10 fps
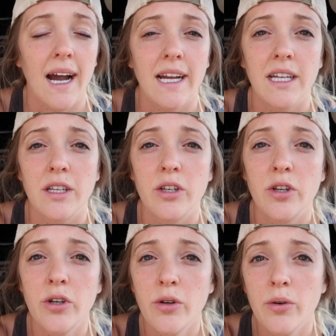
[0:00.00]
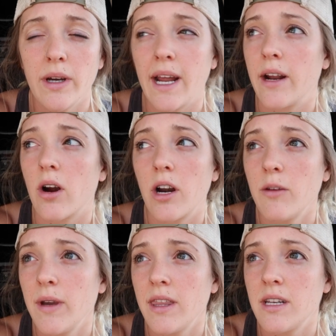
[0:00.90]
I knew and I had
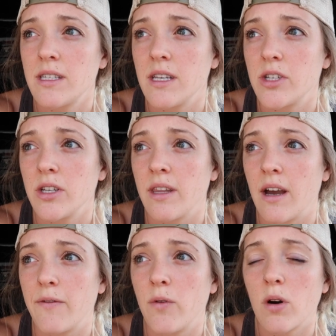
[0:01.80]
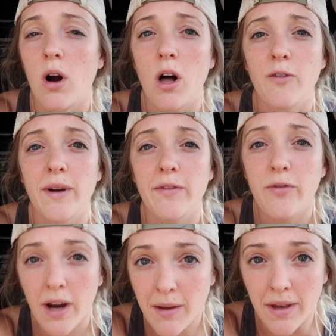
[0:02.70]
already made the decision that for all of my
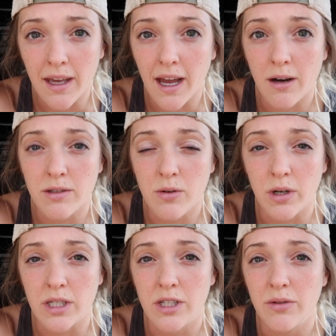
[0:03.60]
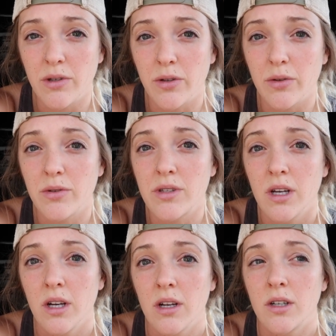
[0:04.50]
framing, I was going to use
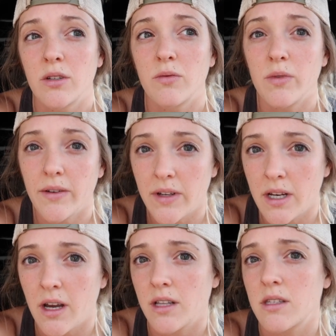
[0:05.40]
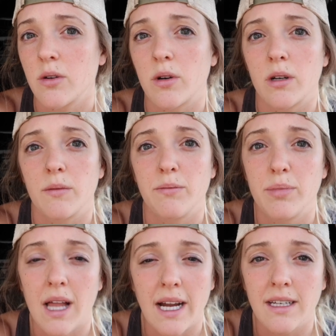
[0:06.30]
rivet nuts or
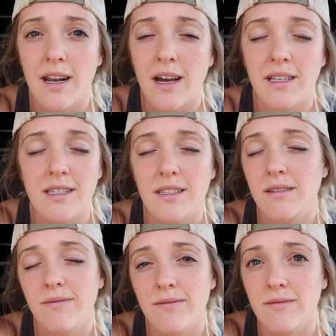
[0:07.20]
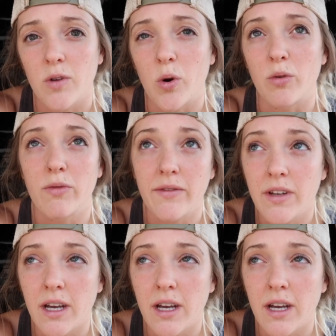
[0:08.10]
blind nuts or riv